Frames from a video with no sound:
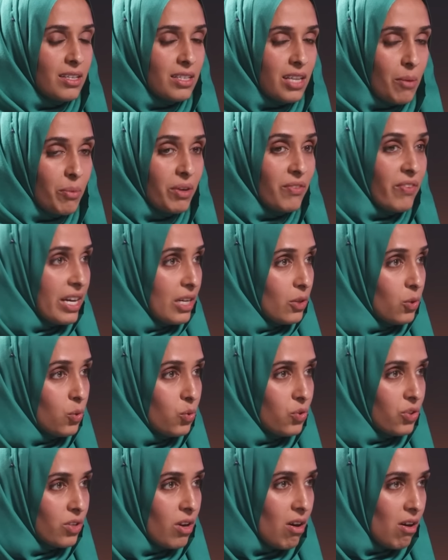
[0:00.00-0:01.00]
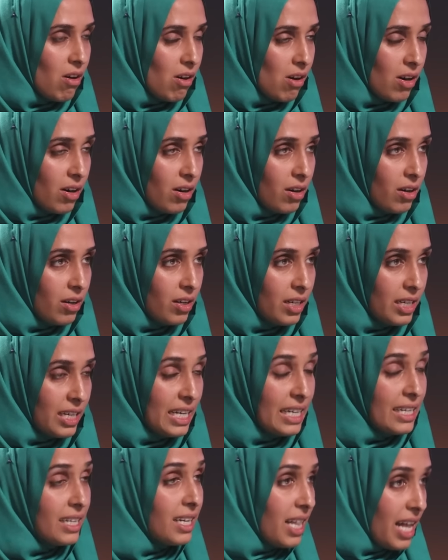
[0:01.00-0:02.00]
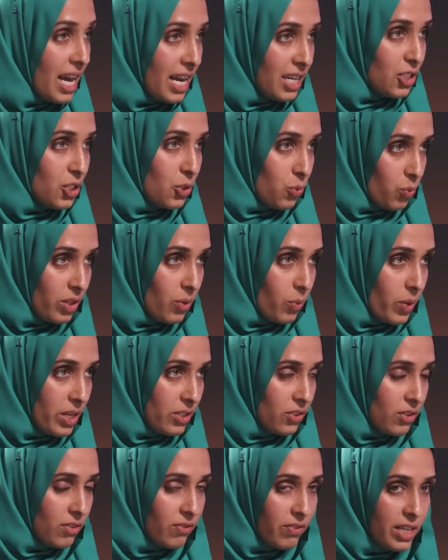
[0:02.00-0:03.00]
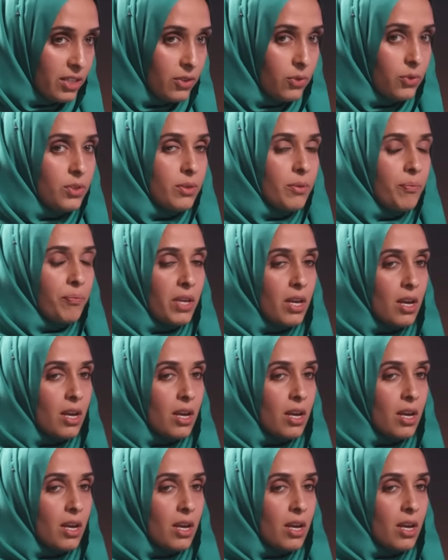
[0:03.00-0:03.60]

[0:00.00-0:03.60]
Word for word: Islamic values are in clash with Western values.